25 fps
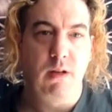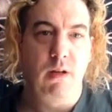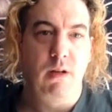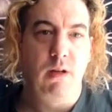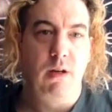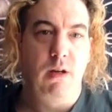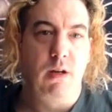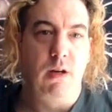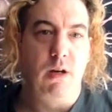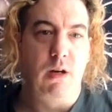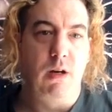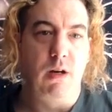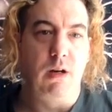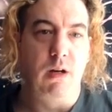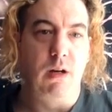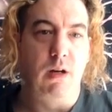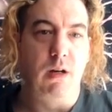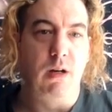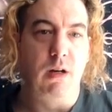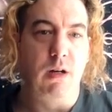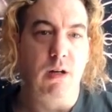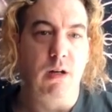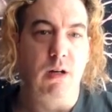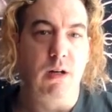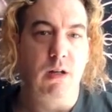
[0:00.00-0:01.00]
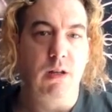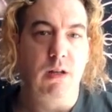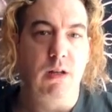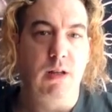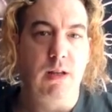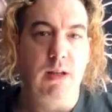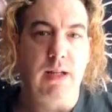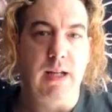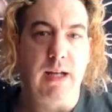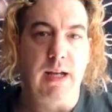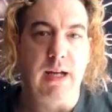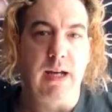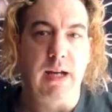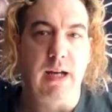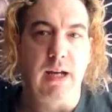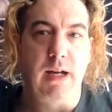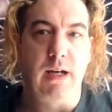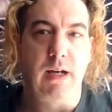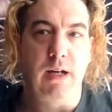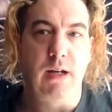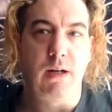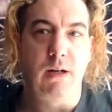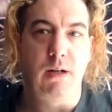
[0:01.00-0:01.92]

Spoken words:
(no one is talking)